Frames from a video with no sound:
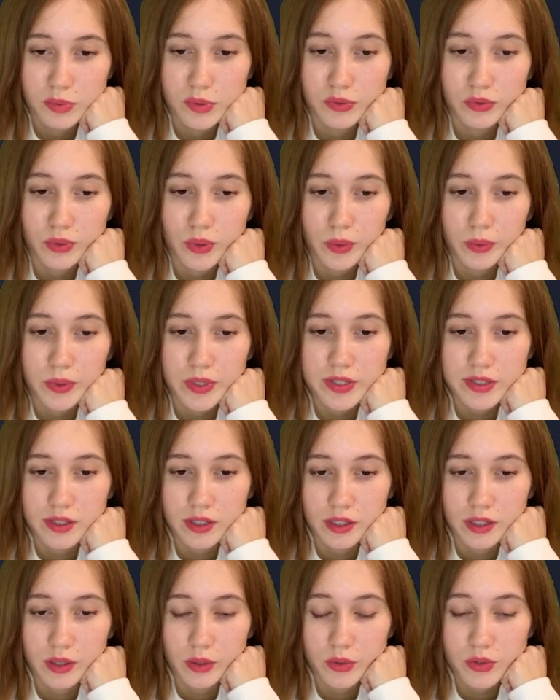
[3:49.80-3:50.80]
Before we
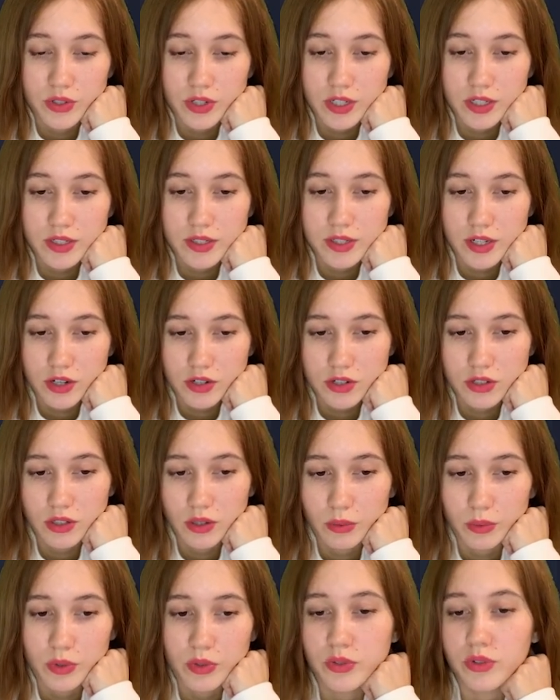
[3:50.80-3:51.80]
start our trading session, I
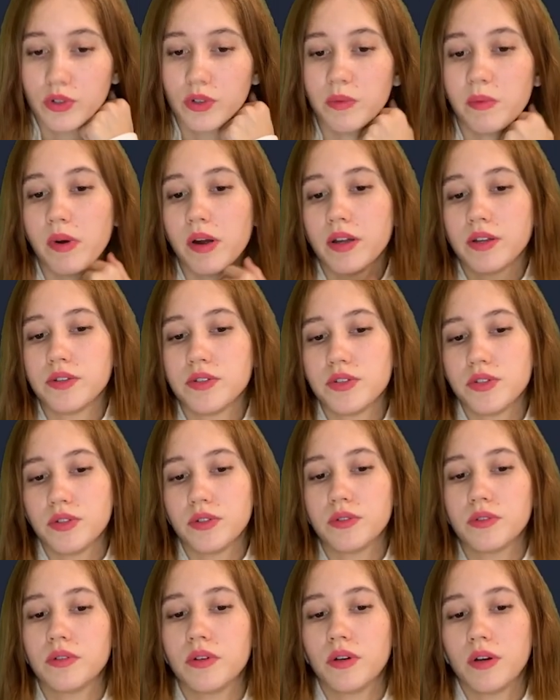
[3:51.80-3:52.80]
want to remind
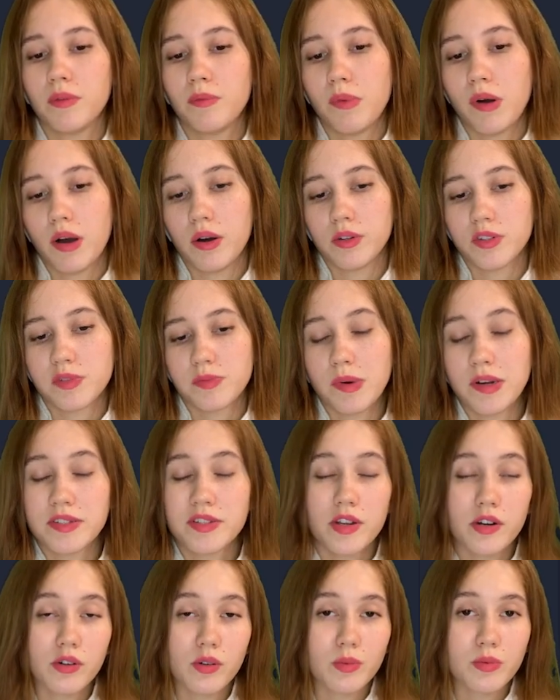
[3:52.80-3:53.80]
you about my
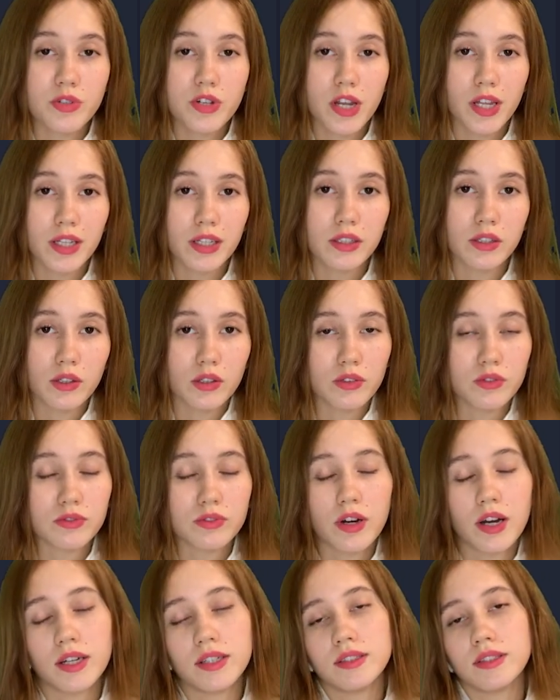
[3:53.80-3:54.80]
Telegram channel. You can
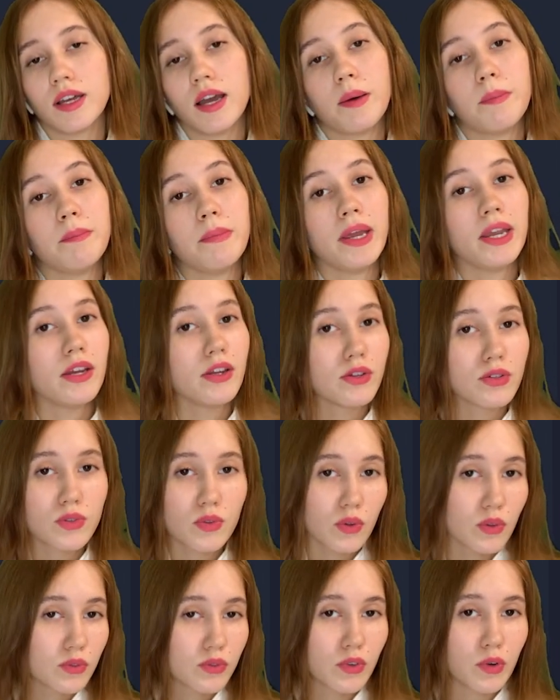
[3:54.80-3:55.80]
find there many
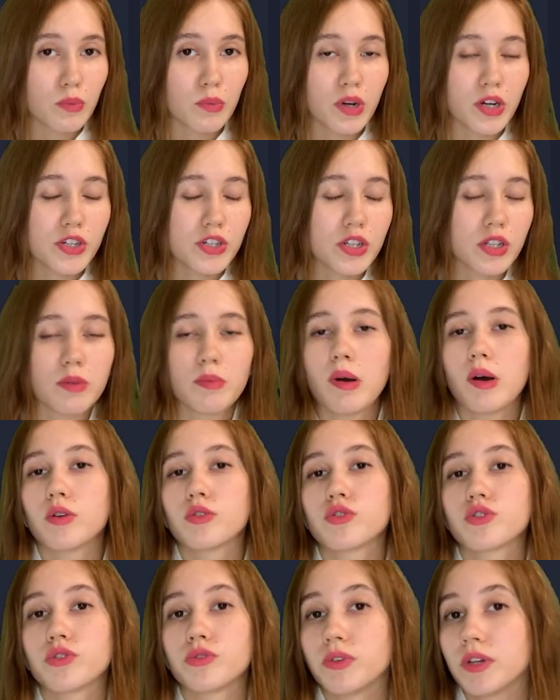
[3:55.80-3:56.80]
useful information
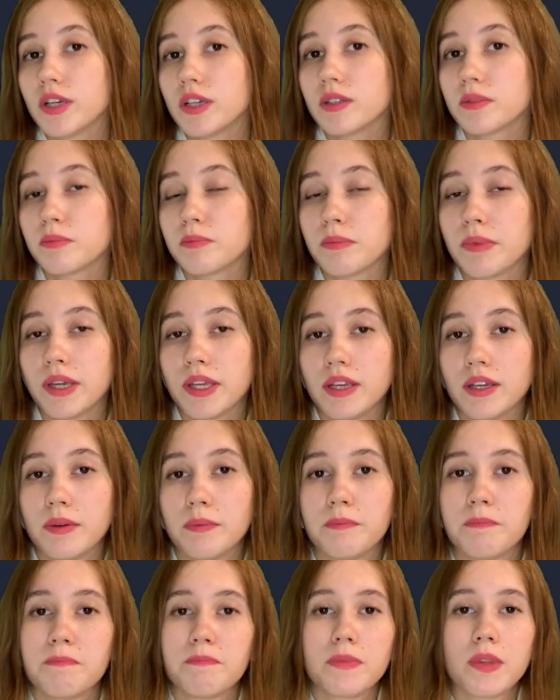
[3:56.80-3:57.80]
about trading,
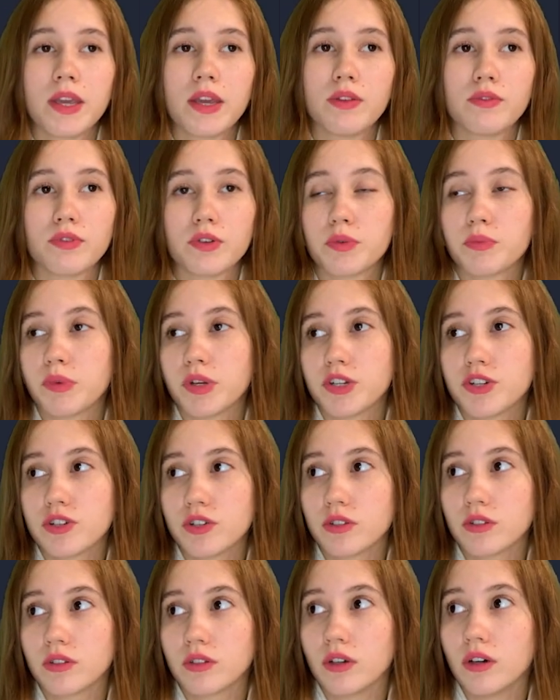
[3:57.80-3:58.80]
many
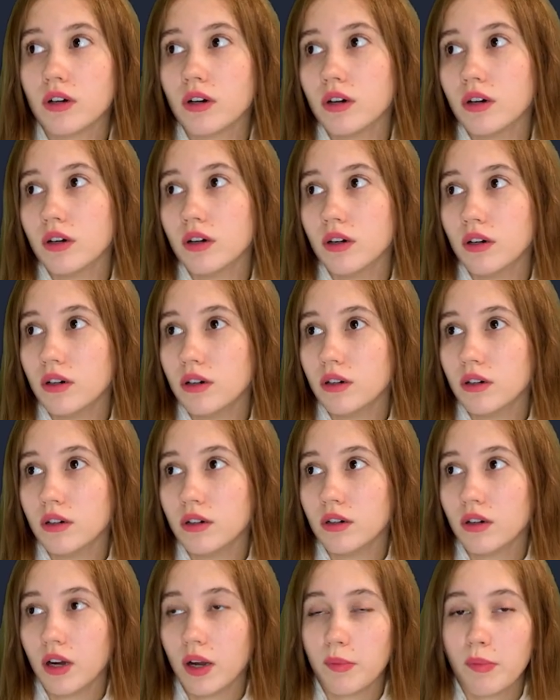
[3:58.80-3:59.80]
information
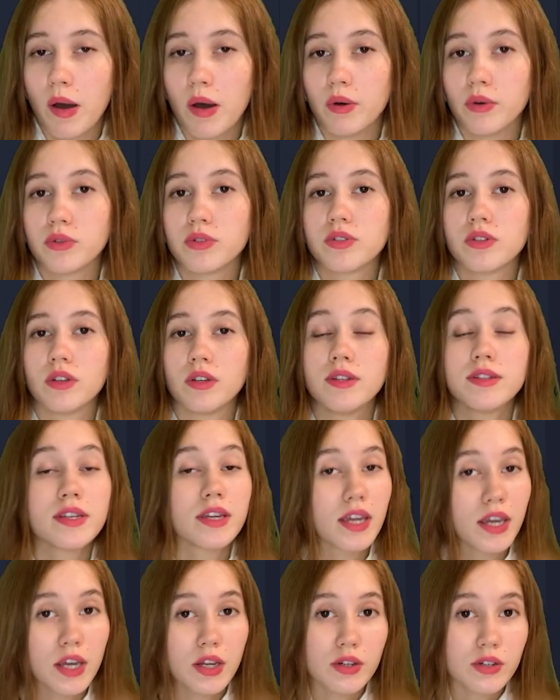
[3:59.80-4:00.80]
uh, about
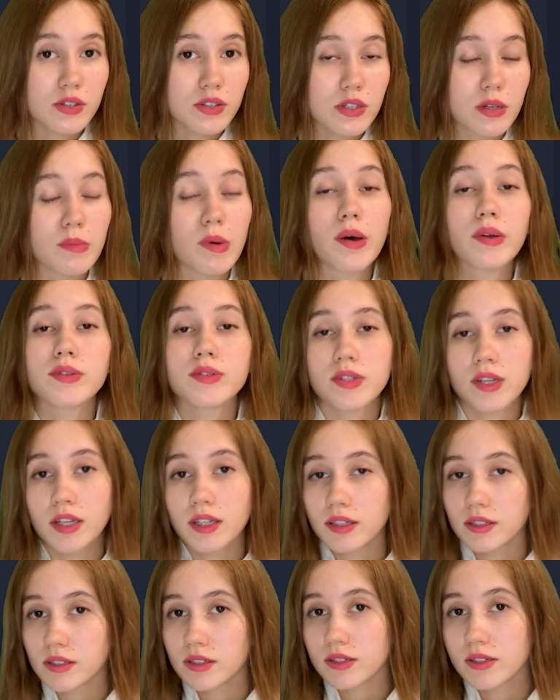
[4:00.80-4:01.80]
indicators, about
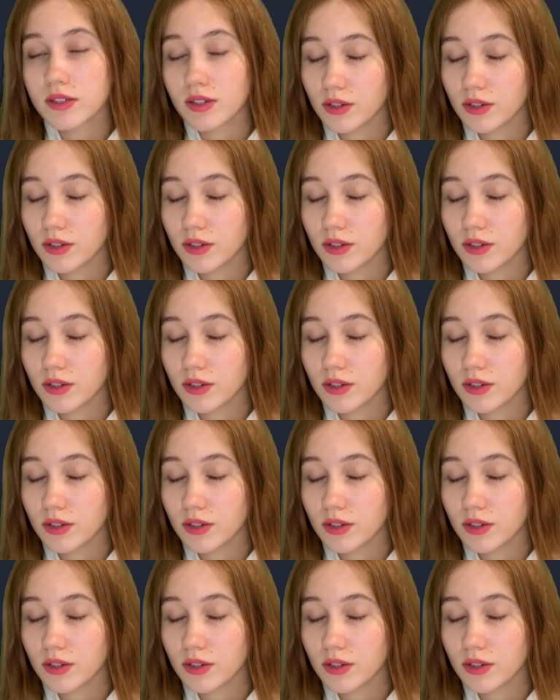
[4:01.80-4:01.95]
signals.